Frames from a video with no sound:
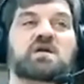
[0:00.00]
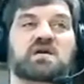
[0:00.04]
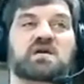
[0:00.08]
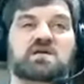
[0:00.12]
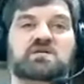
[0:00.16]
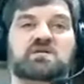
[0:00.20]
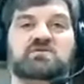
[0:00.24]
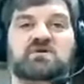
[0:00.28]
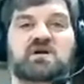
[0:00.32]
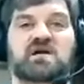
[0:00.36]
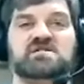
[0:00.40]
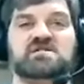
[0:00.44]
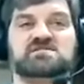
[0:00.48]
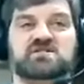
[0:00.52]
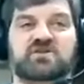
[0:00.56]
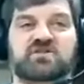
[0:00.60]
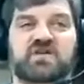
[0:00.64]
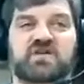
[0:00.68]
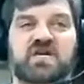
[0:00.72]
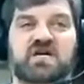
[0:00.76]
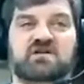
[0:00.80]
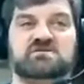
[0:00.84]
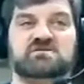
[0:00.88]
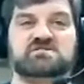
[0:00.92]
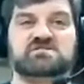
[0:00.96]
It dries on the
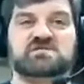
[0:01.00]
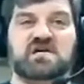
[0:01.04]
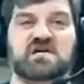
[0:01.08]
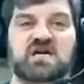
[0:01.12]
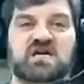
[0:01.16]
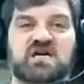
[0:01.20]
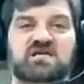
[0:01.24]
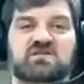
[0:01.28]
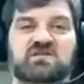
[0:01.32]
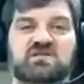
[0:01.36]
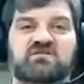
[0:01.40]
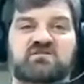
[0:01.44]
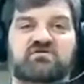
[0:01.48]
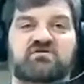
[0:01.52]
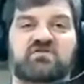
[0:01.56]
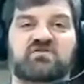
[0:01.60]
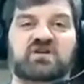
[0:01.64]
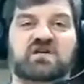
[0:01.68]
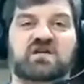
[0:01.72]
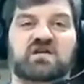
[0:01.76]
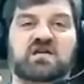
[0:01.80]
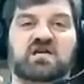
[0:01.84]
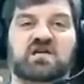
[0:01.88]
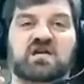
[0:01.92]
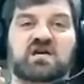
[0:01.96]
outside and then
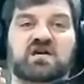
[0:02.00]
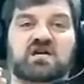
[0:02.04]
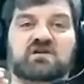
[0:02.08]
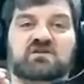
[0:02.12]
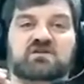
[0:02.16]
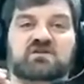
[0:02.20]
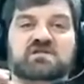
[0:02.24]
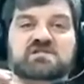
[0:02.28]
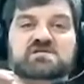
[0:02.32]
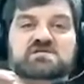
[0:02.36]
very